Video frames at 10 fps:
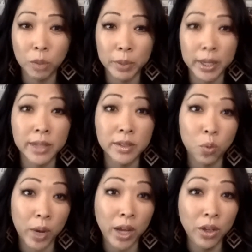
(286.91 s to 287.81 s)
Because the
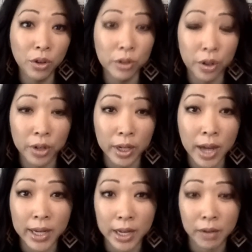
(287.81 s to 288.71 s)
way you're learning,
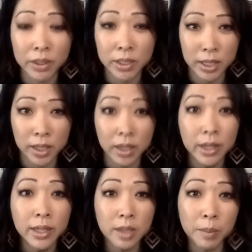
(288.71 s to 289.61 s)
I guarantee
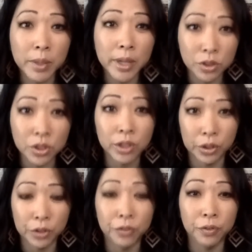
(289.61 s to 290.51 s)
somebody else could
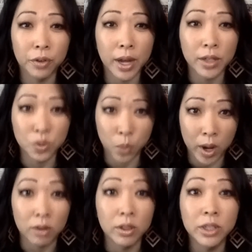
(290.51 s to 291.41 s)
learn as
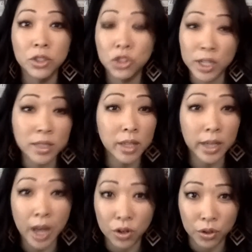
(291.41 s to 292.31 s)
well, just like
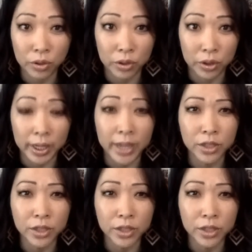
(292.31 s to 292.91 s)
how you're learning.